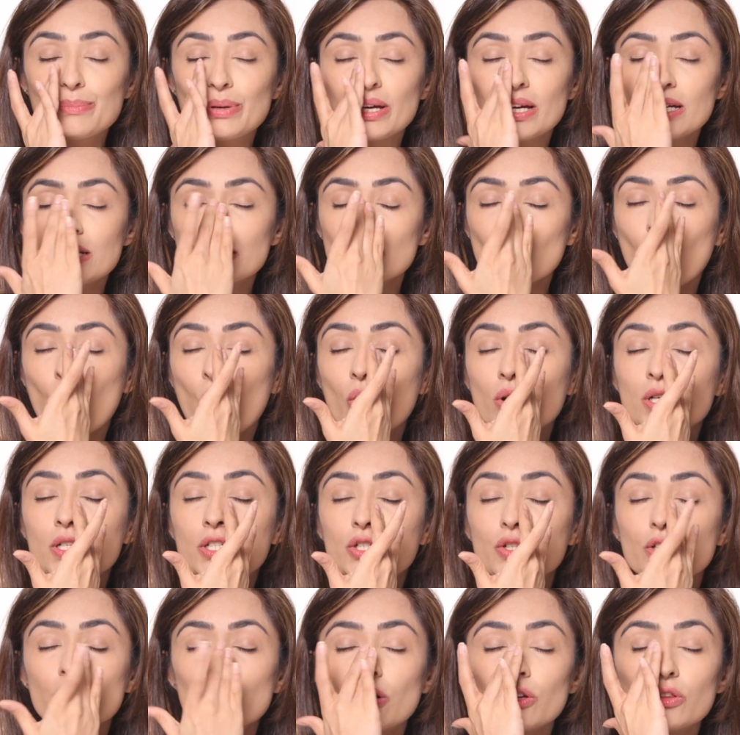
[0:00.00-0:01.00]
it onto
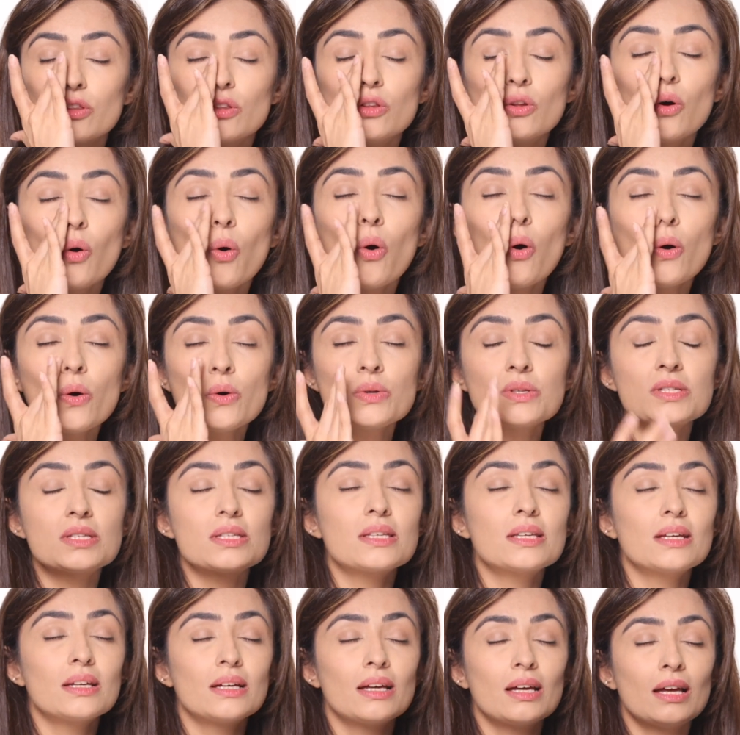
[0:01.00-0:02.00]
your nose
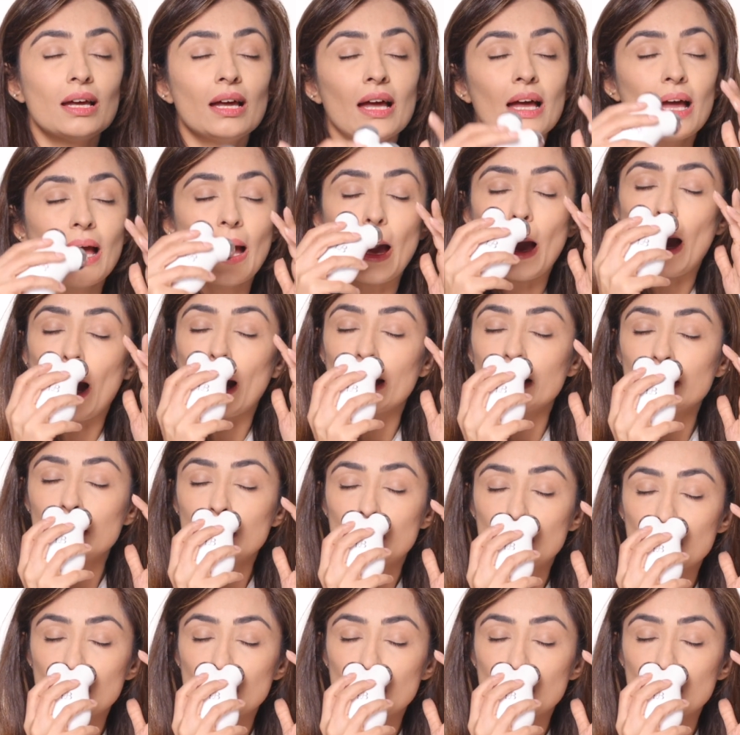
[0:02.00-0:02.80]
and